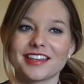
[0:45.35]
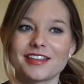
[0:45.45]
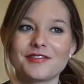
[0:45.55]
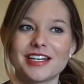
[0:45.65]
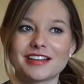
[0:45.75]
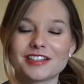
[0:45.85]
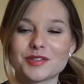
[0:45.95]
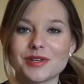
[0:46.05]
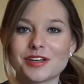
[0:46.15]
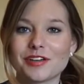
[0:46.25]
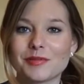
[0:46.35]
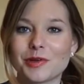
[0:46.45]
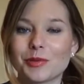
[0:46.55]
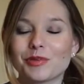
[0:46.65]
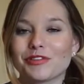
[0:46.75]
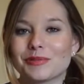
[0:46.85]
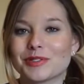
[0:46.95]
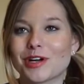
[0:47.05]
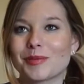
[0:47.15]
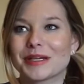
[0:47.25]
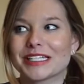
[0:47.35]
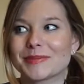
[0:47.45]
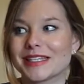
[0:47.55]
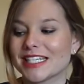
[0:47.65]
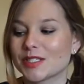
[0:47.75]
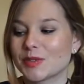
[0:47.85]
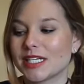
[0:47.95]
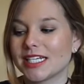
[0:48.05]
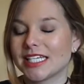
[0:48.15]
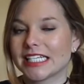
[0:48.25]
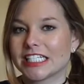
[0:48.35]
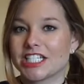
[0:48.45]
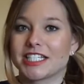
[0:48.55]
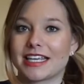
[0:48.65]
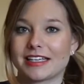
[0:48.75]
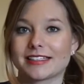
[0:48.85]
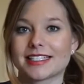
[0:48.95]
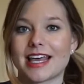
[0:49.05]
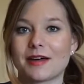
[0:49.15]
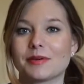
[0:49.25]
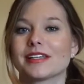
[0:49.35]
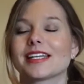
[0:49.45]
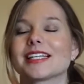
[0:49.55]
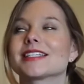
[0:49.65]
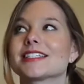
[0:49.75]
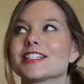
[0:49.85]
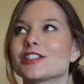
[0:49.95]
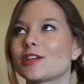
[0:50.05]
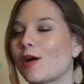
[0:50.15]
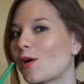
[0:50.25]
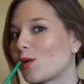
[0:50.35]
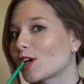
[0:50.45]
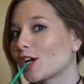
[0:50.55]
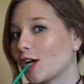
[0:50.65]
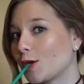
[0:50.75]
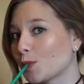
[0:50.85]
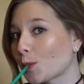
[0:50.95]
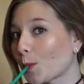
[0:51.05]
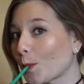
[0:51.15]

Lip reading: the vanilla sweet cream cold brew from Starbucks, but this one just kills that one. Like, this is so good.